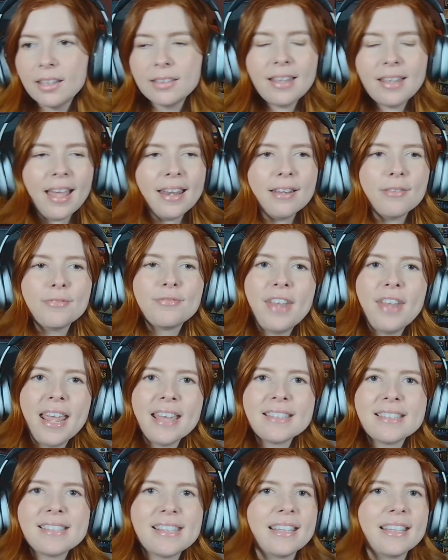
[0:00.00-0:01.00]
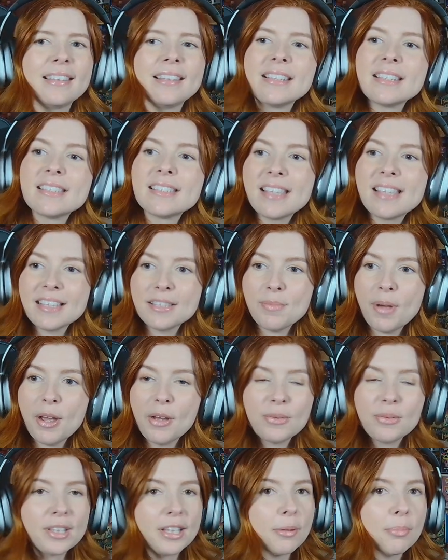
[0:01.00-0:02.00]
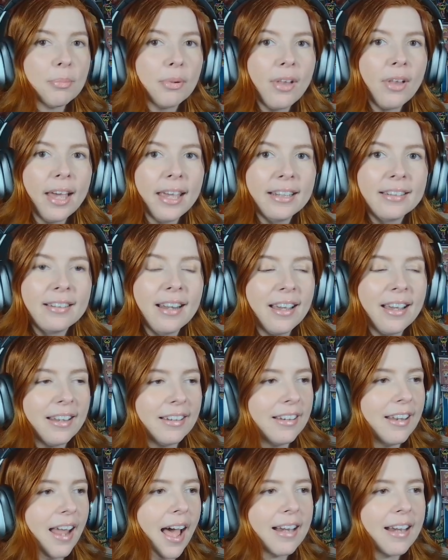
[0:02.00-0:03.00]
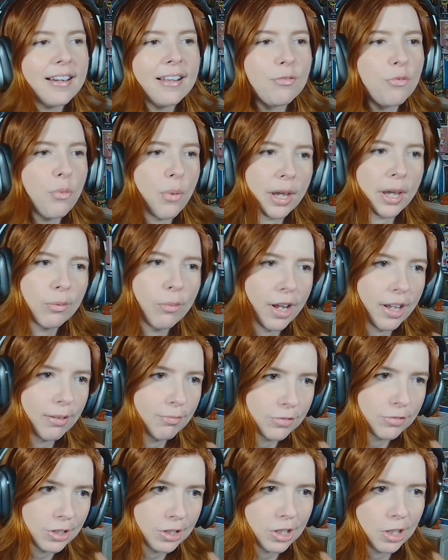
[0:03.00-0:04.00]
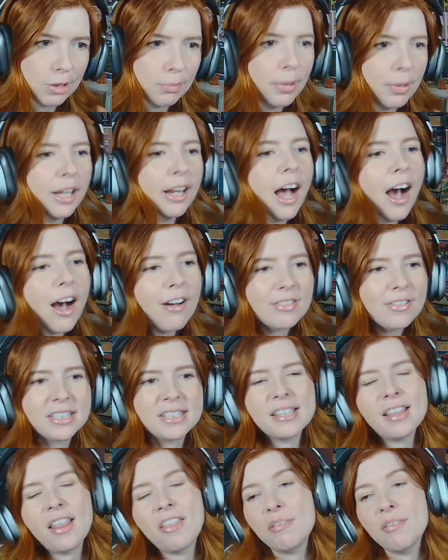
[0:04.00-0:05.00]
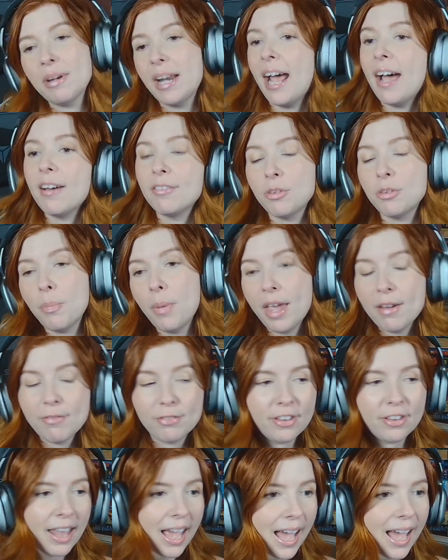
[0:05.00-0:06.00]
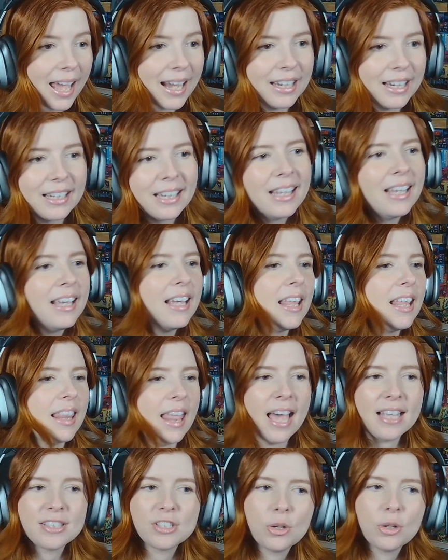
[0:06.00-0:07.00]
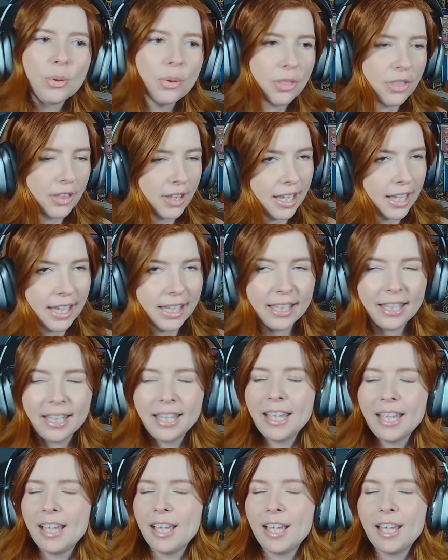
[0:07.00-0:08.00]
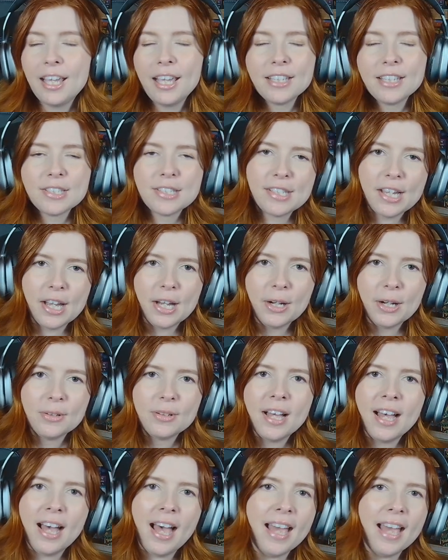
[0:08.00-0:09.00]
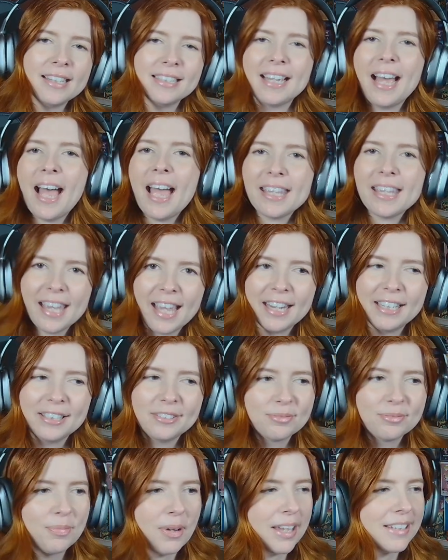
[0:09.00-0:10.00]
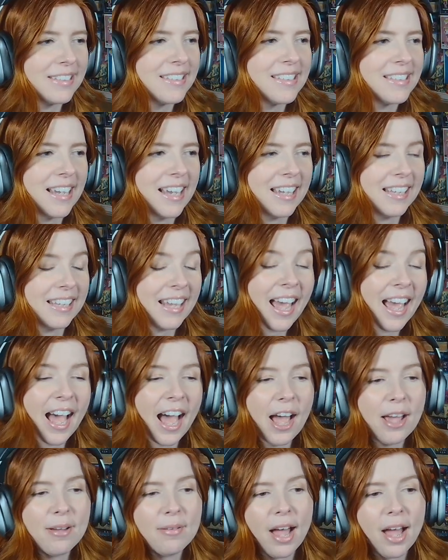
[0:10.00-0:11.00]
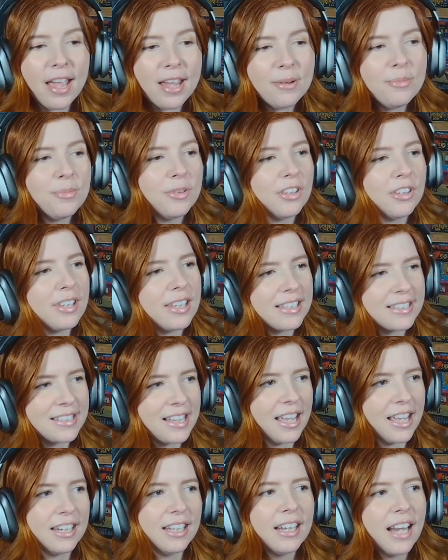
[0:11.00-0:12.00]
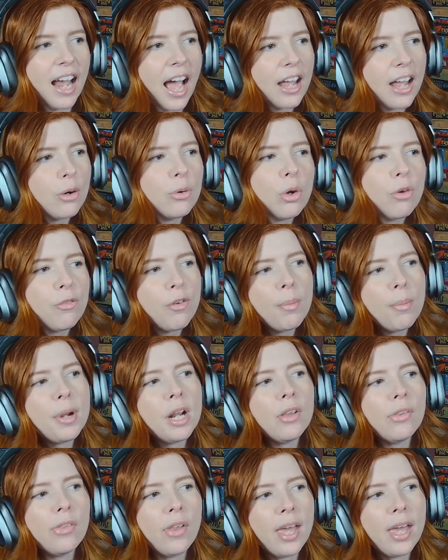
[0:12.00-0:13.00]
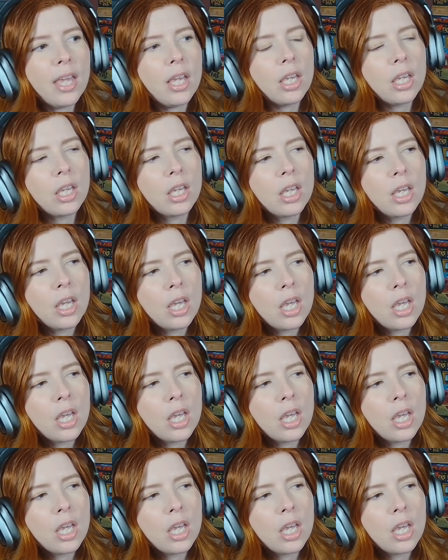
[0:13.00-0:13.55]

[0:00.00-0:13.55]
Not enough dancing in this. That's my only complaint. And not enough wigwam for sure. But obviously then they would have to pay for that. And that's a whole thing. So I, I get it. But uh, yeah, I, I am really excited. I don't know if I'm gonna like